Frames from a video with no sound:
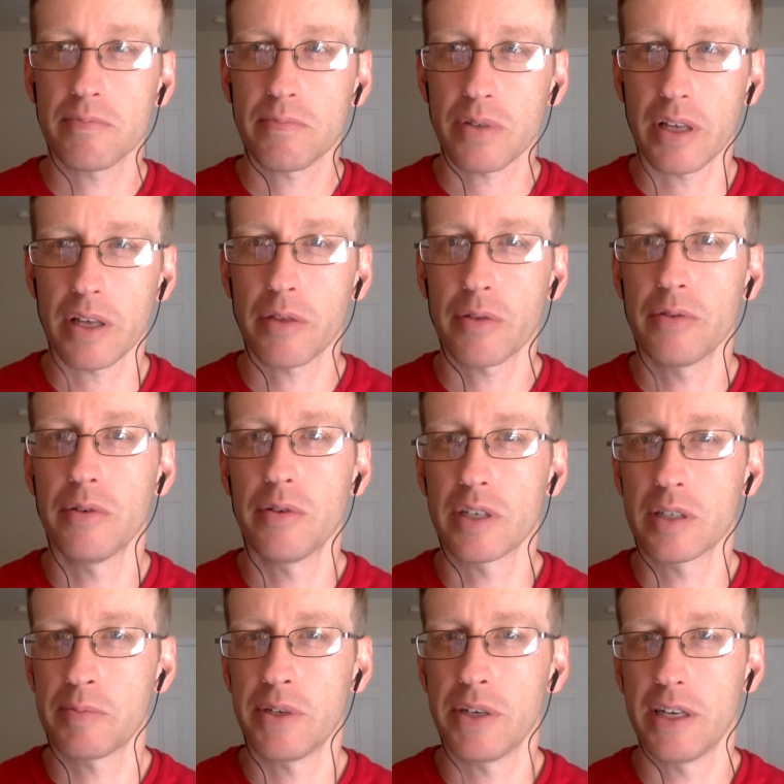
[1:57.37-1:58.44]
play through,
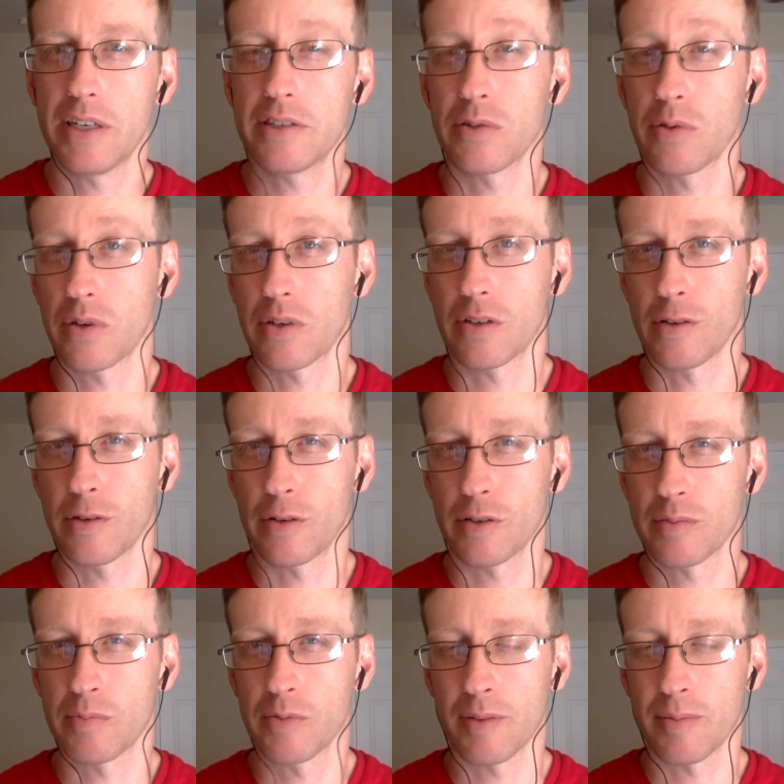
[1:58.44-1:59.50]
experience in order to learn
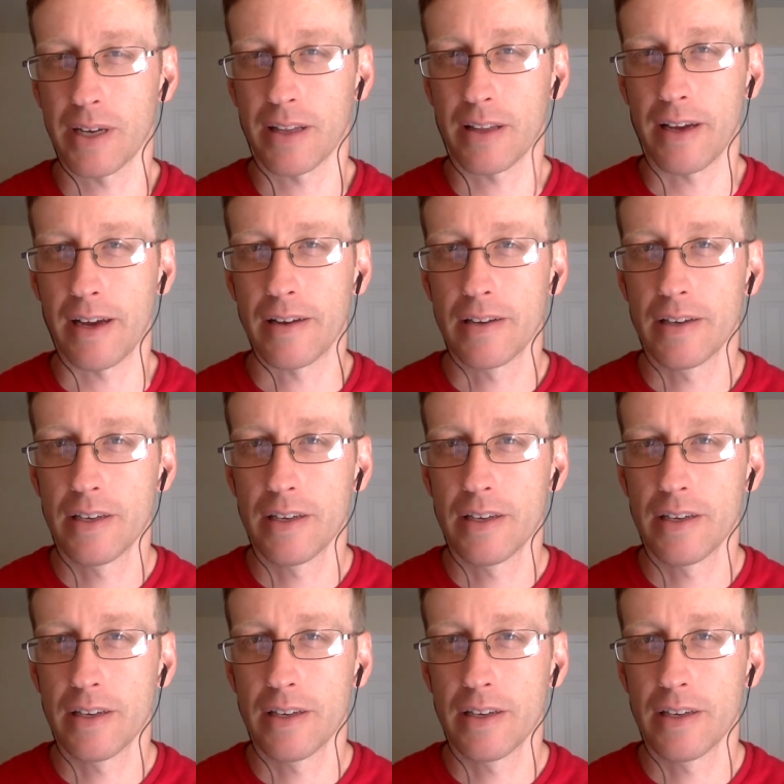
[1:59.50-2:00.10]
some more about that.